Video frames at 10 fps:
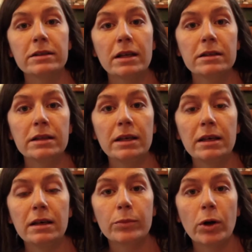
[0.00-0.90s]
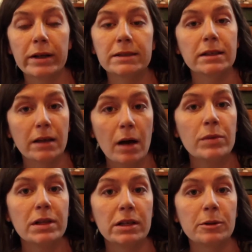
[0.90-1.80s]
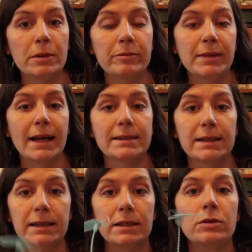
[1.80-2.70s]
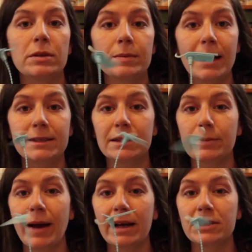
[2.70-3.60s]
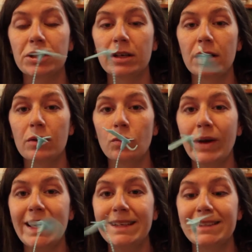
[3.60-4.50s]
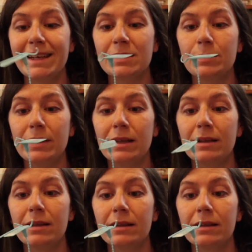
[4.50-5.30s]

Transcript: than the products that come with a little bit of plastic, the only plastic packaging and waste has been the